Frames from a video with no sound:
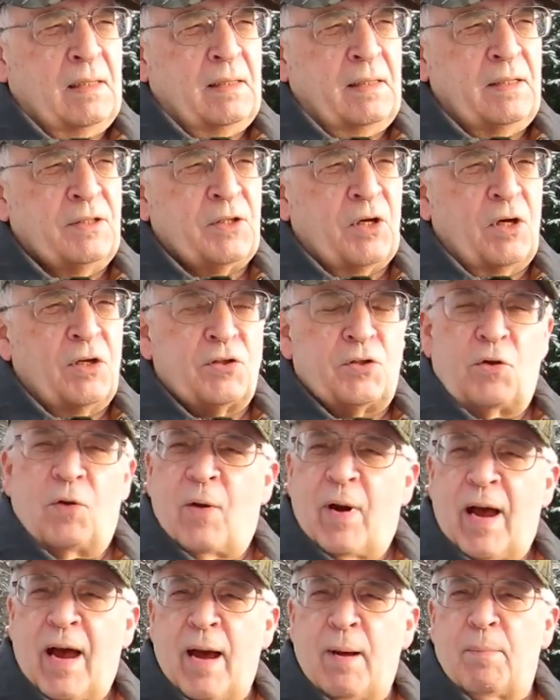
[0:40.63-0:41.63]
This also
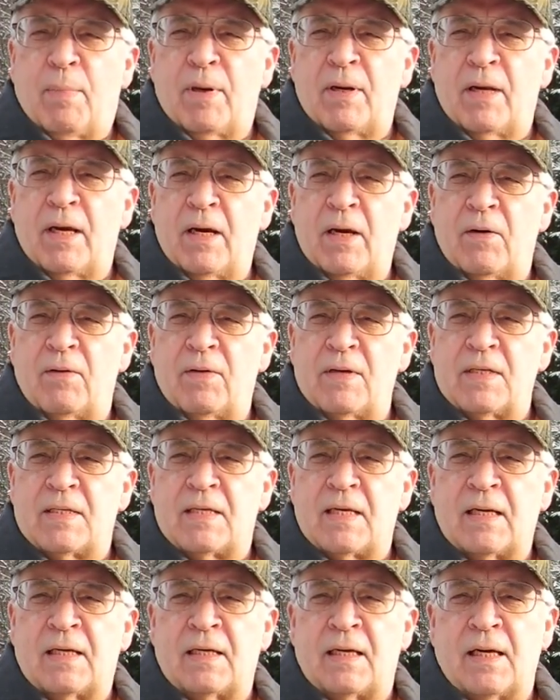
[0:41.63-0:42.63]
happened here in
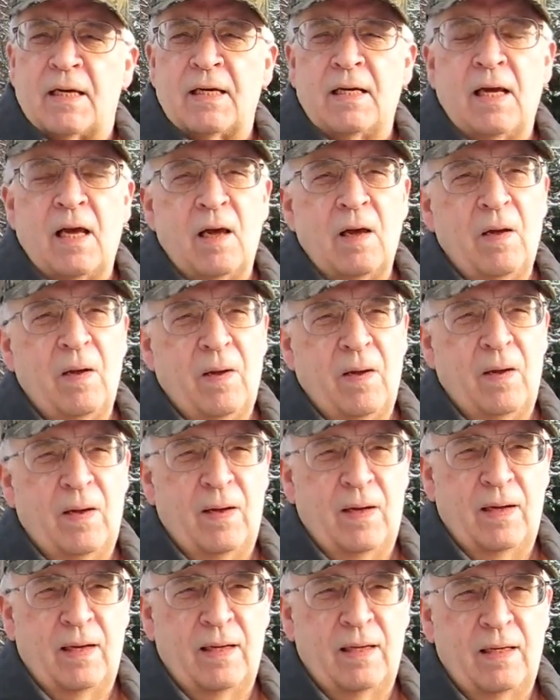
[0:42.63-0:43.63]
Sitka,
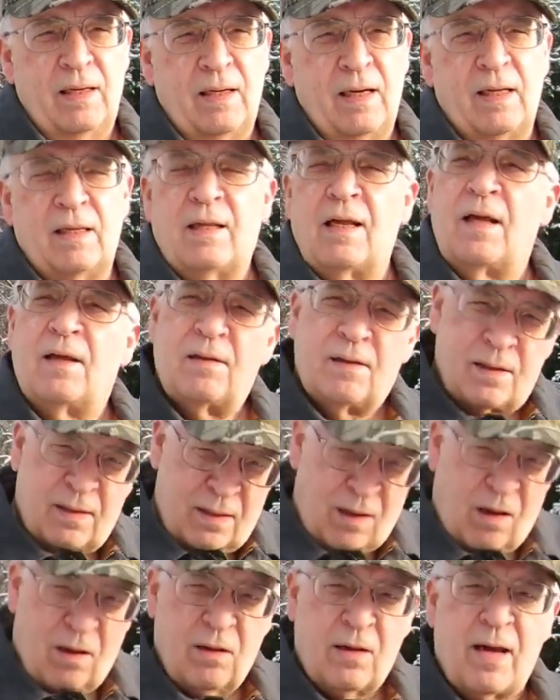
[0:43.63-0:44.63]
and
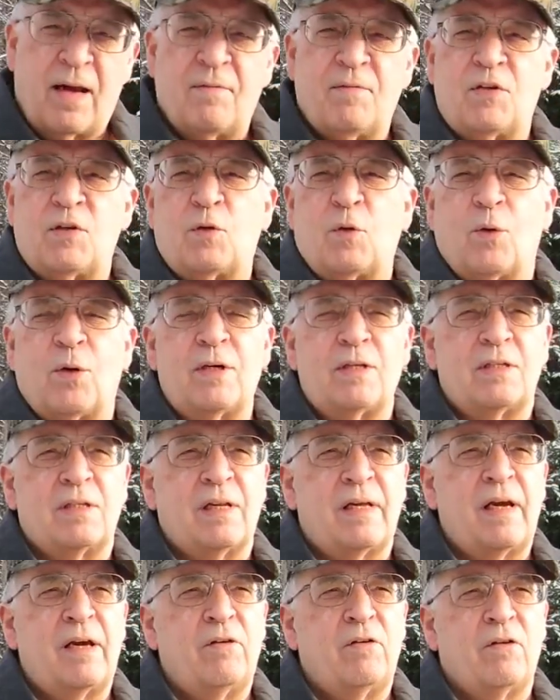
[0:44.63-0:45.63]
I'll have stories
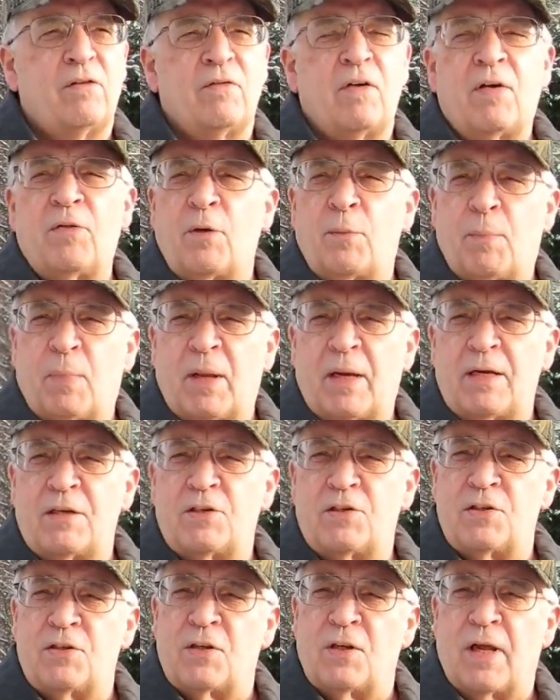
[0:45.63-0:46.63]
later of other
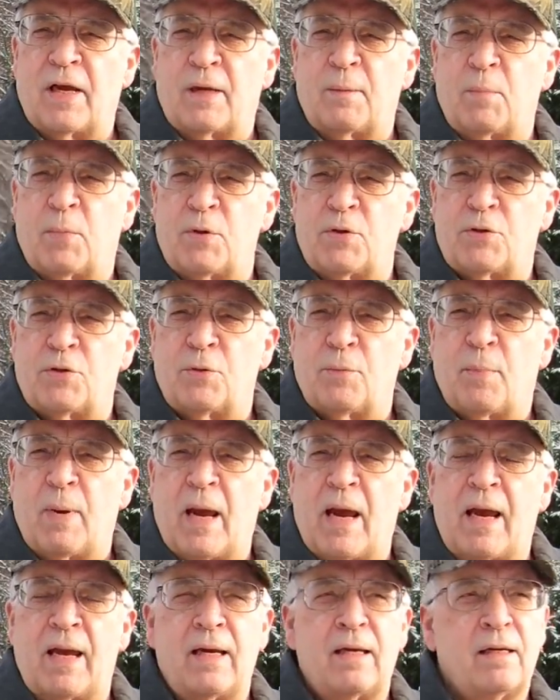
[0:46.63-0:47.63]
places like Bristol
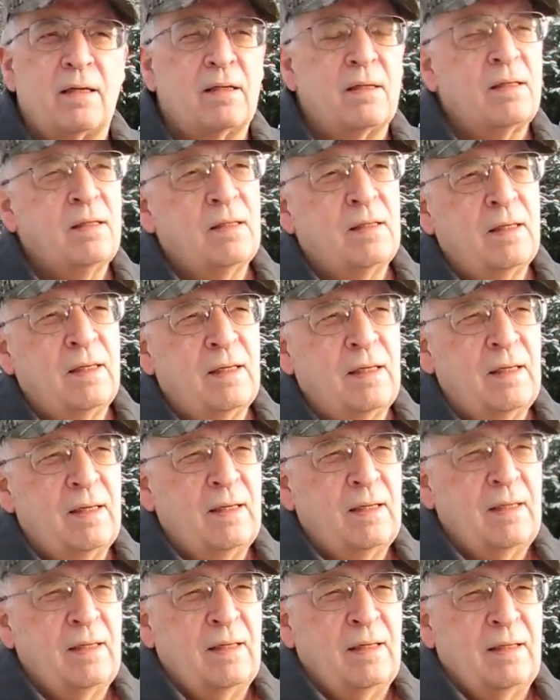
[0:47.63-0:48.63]
Bay, and
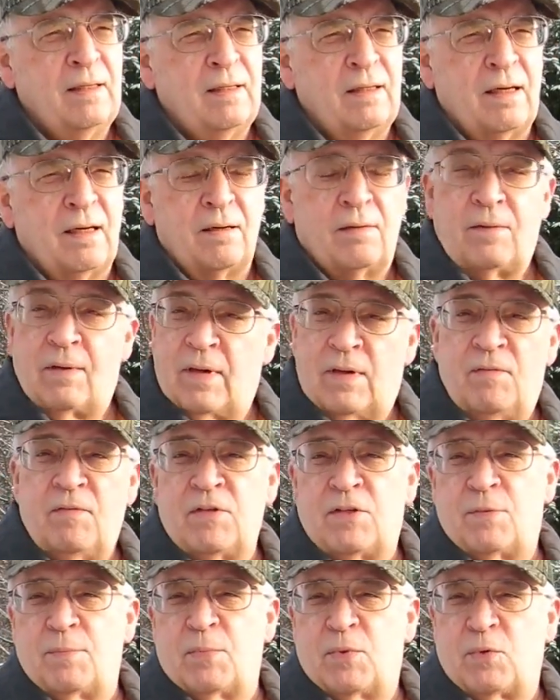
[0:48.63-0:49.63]

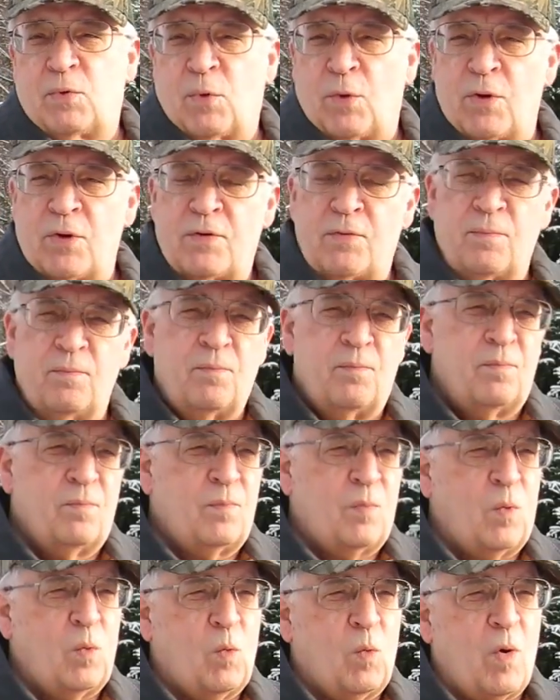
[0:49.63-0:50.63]
even some stories from
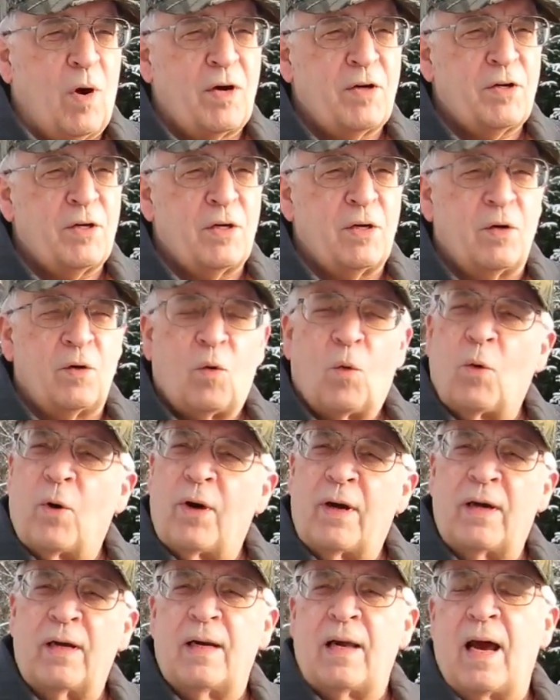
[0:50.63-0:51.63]
Washington,
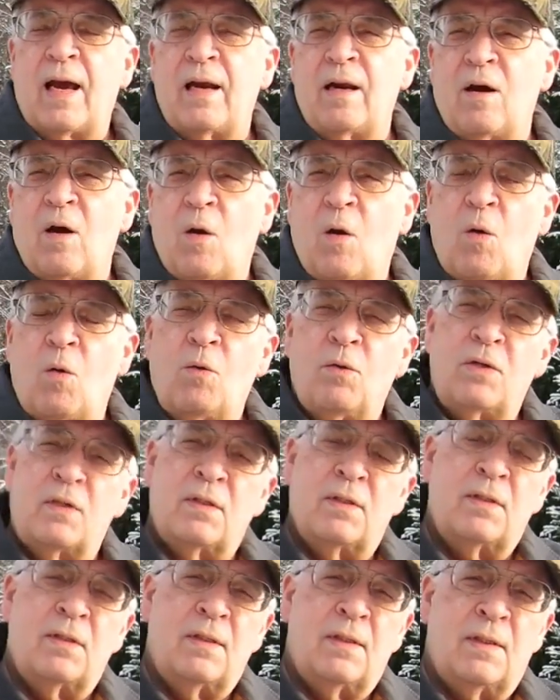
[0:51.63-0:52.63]
Oregon, Idaho, and
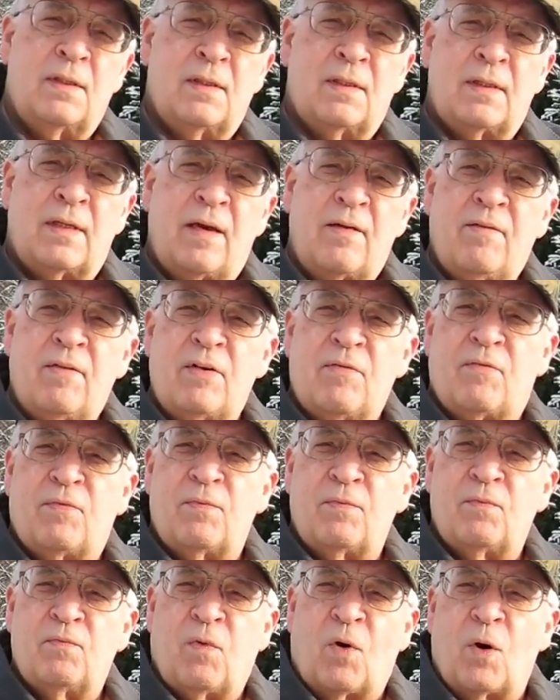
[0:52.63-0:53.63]
even
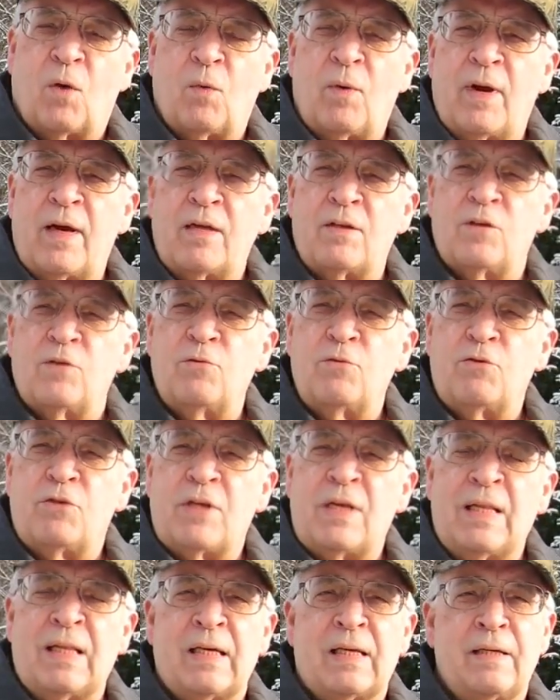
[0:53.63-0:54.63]
far away as New
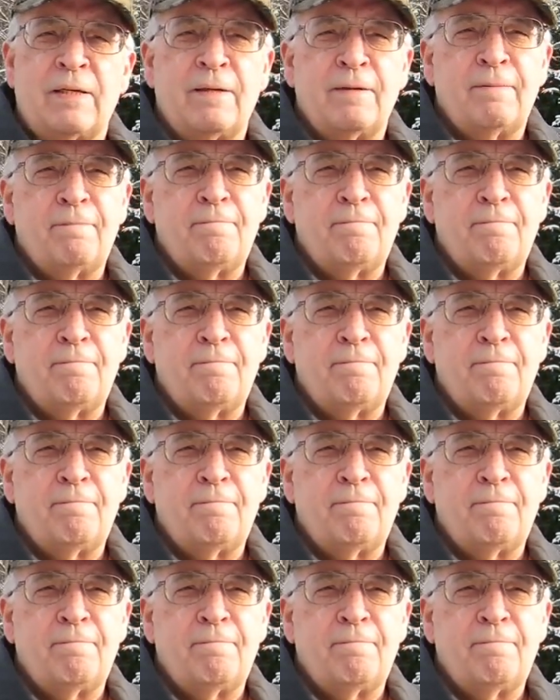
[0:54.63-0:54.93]
Zealand.